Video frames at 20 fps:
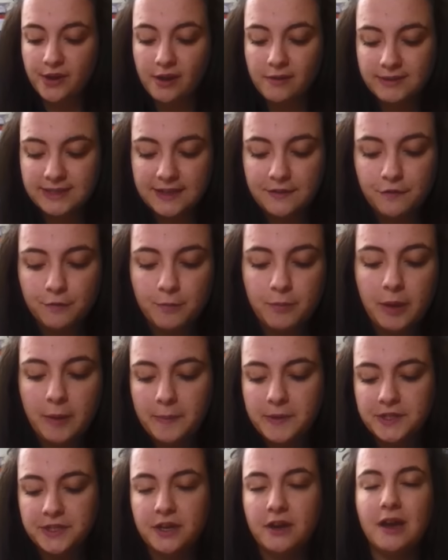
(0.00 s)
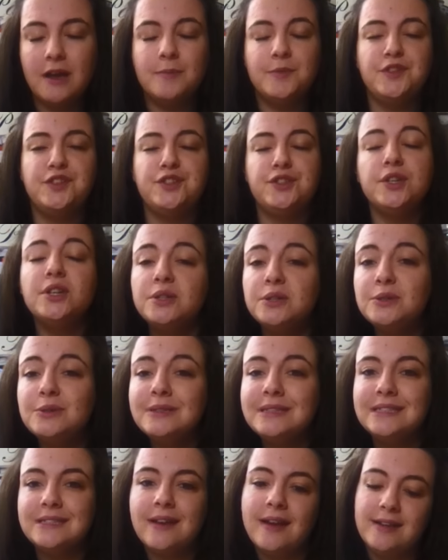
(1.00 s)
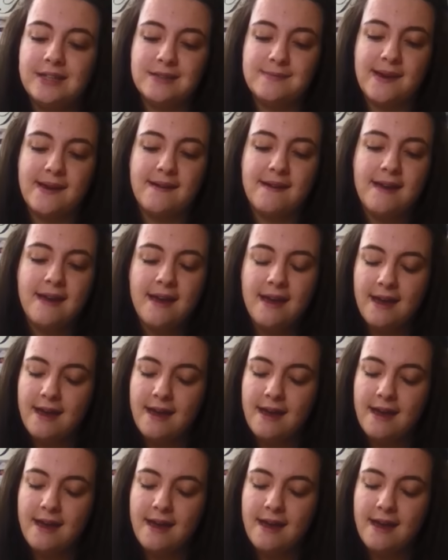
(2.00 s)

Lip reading: book I was sent from a publisher I'm so excited about,